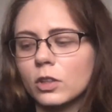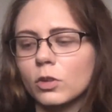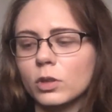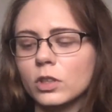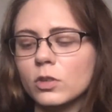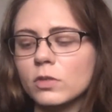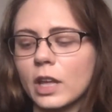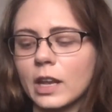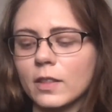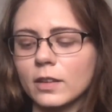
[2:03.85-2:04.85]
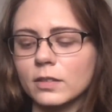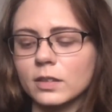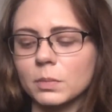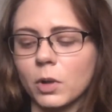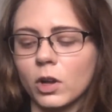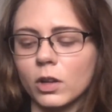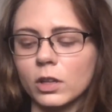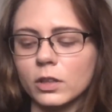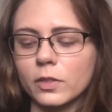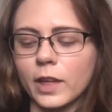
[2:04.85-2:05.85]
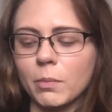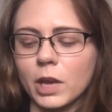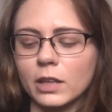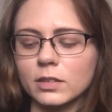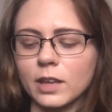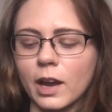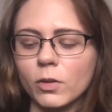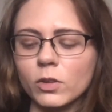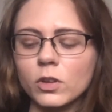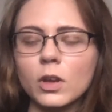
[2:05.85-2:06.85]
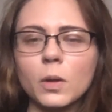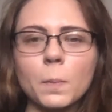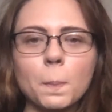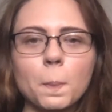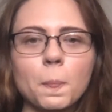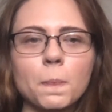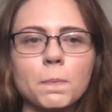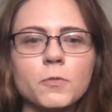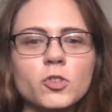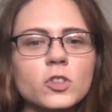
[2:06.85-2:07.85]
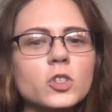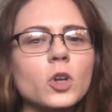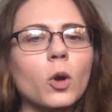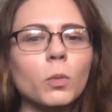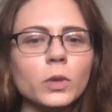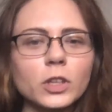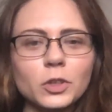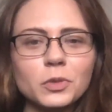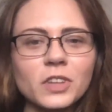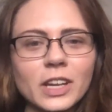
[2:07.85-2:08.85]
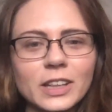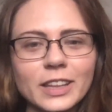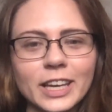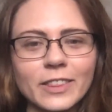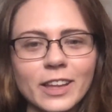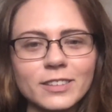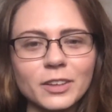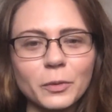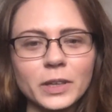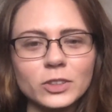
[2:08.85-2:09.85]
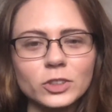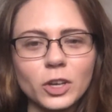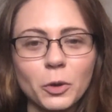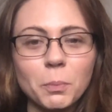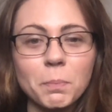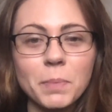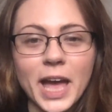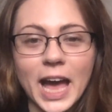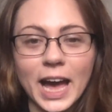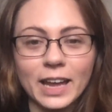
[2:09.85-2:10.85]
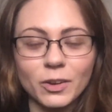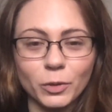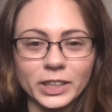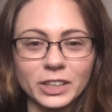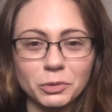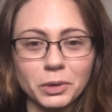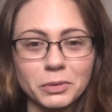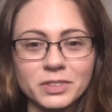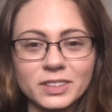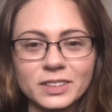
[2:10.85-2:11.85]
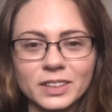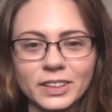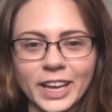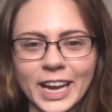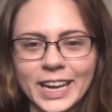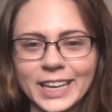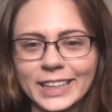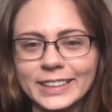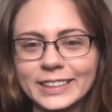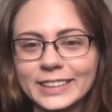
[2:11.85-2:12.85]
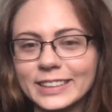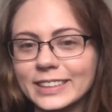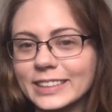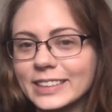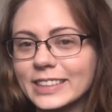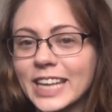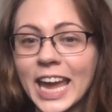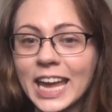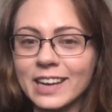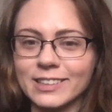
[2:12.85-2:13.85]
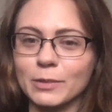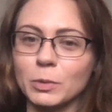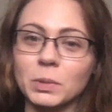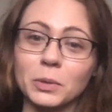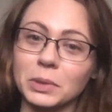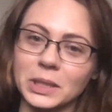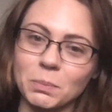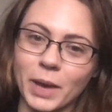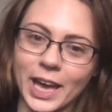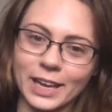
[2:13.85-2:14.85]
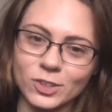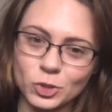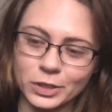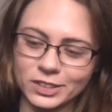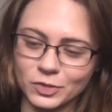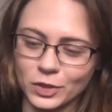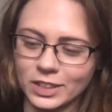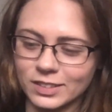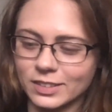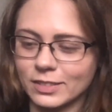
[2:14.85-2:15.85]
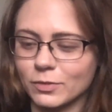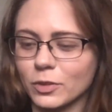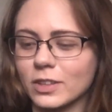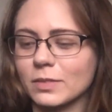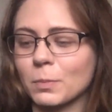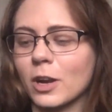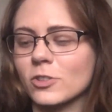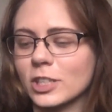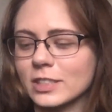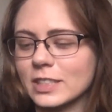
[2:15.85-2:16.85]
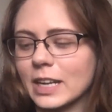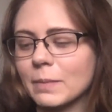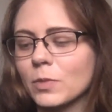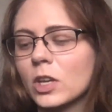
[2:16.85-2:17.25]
You could use anything small that makes sound. Just don't use anything that's going to go bad or get gross. Like candy would be a really bad choice for this project today.